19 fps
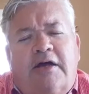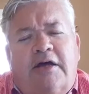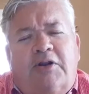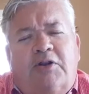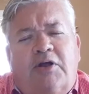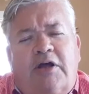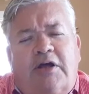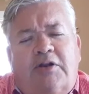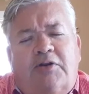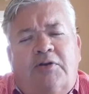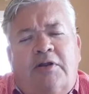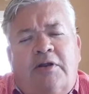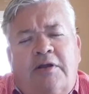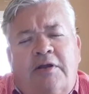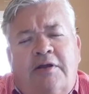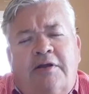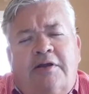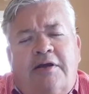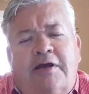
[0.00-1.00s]
and and
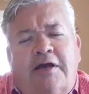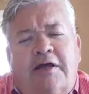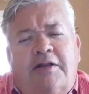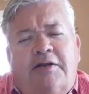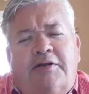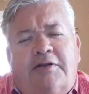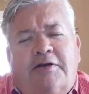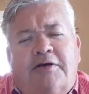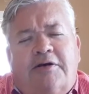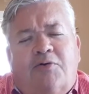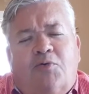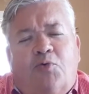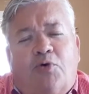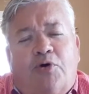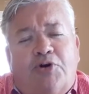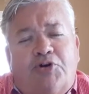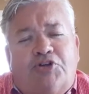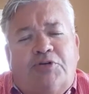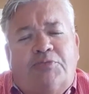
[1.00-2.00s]
and uh,
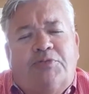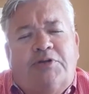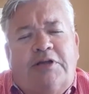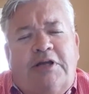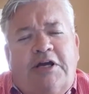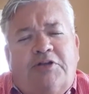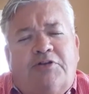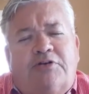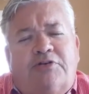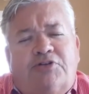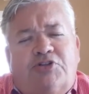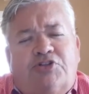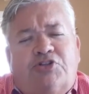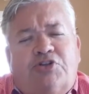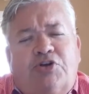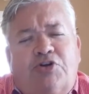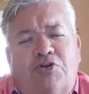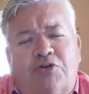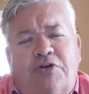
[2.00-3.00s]
worship together
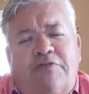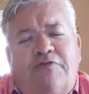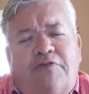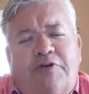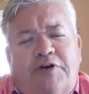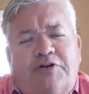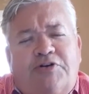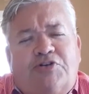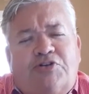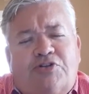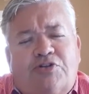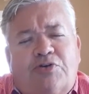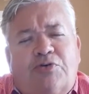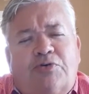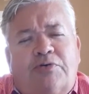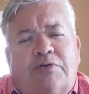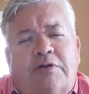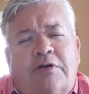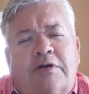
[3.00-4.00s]
soon and very
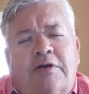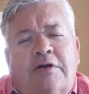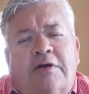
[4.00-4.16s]
soon.